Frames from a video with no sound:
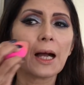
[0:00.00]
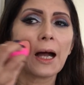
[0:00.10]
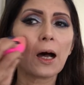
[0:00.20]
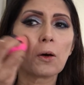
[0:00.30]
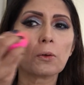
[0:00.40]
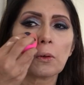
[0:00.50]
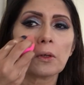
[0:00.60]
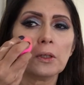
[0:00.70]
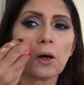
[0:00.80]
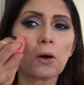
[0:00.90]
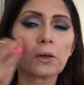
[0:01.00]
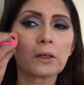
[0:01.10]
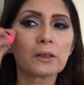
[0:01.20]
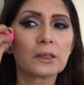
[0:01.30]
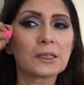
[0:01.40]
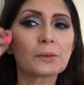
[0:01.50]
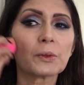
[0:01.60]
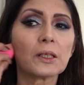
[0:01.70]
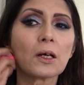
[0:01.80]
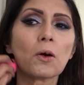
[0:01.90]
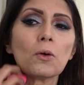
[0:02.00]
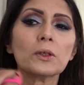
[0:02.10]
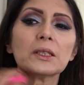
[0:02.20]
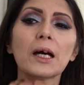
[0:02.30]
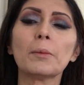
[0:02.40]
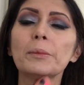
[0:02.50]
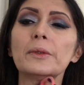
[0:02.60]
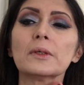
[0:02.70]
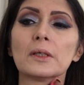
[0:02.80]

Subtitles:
how long this will hold up.